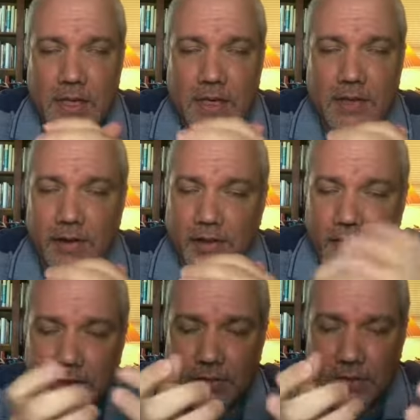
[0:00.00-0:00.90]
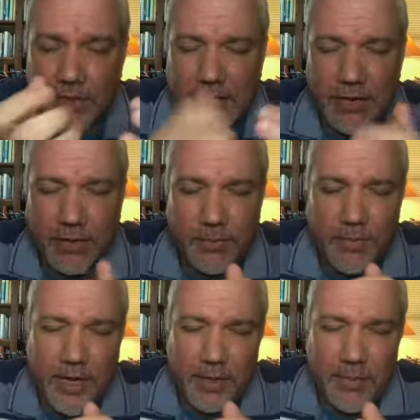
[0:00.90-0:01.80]
Dear Heavenly Father, Lord God,
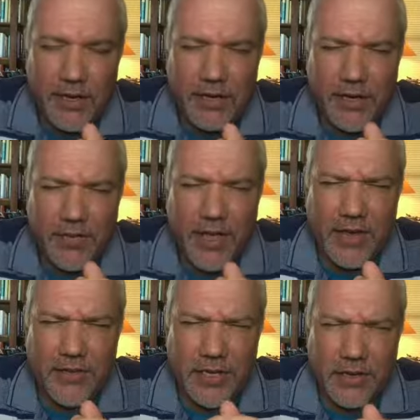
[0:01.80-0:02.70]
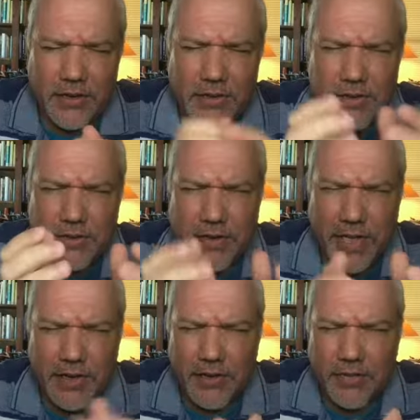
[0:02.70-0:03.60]
Almighty Maker of heaven and earth,
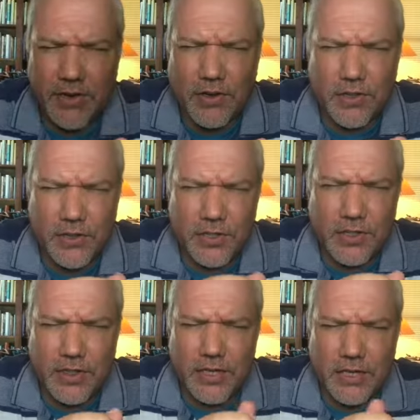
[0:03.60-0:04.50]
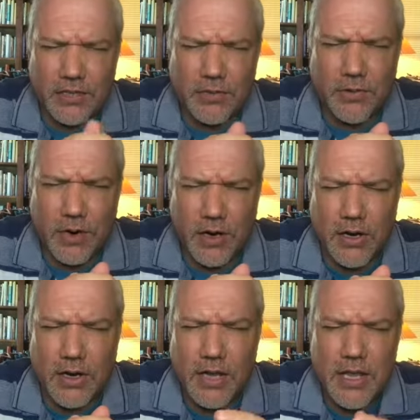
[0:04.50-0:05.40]
creator of all good things, you
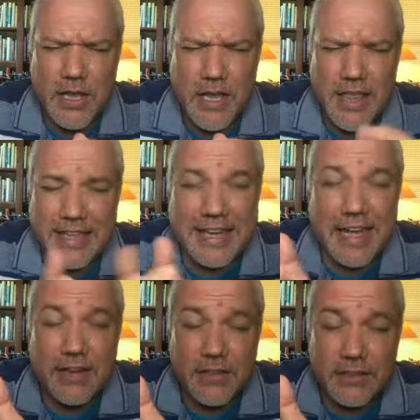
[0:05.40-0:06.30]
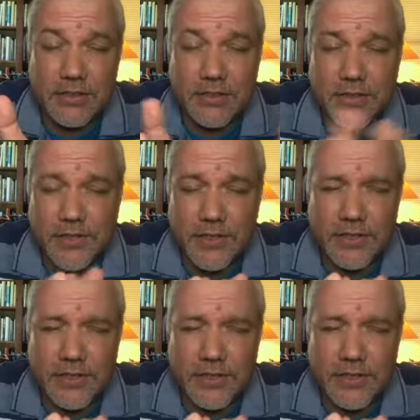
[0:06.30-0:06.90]
are the God of this universe.